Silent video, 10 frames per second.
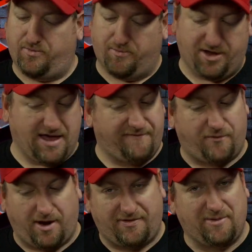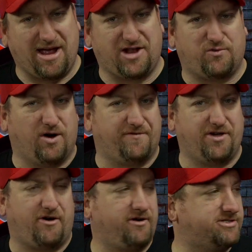But I think we had 12
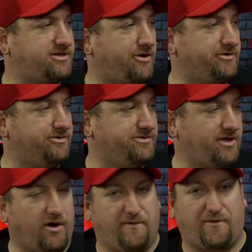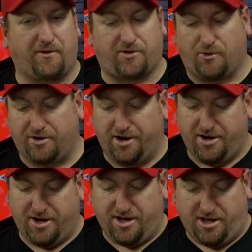yards total the whole fourth quarter.
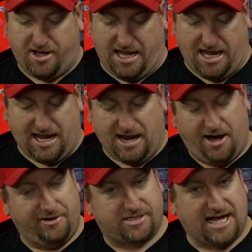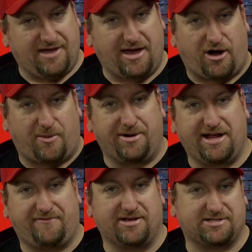And I understand that Auburn
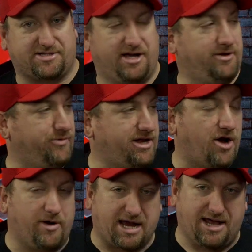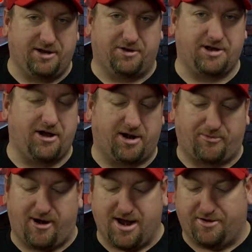defense is good, and we know what kind, Derek
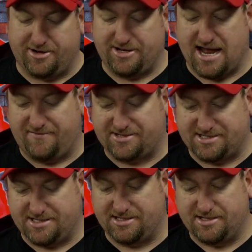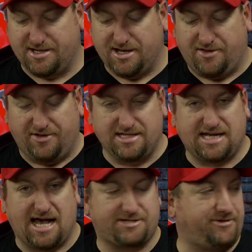Brown and Davison and these
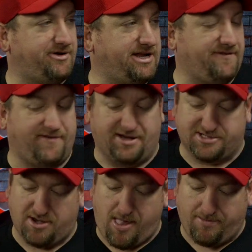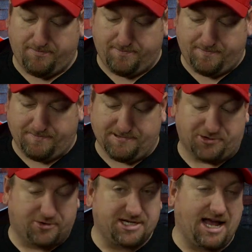guys on their defense.
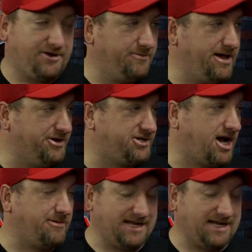Georgia got to do a better job of